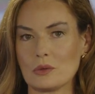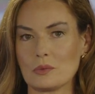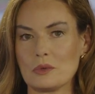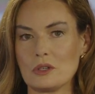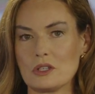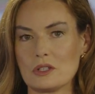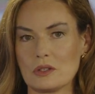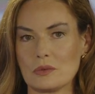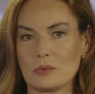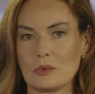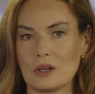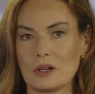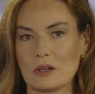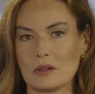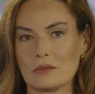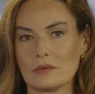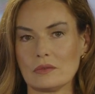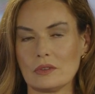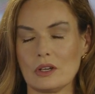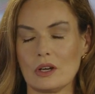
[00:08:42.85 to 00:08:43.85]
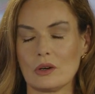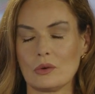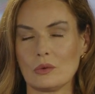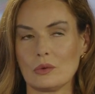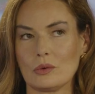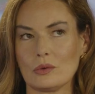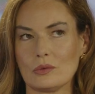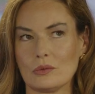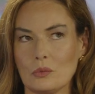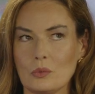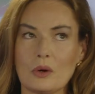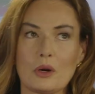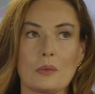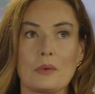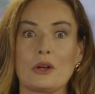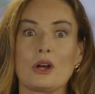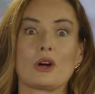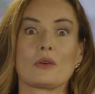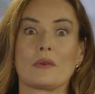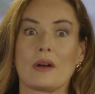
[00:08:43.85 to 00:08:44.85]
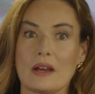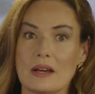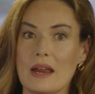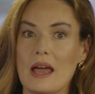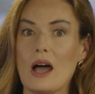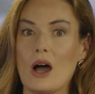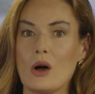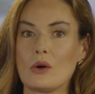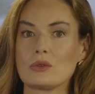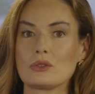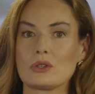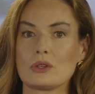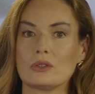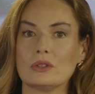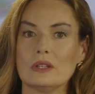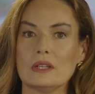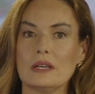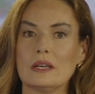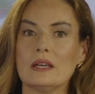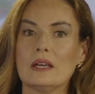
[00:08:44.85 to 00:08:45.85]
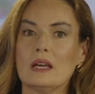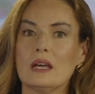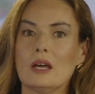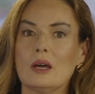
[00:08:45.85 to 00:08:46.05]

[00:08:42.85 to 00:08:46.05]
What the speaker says: reason where we are right now, certainly.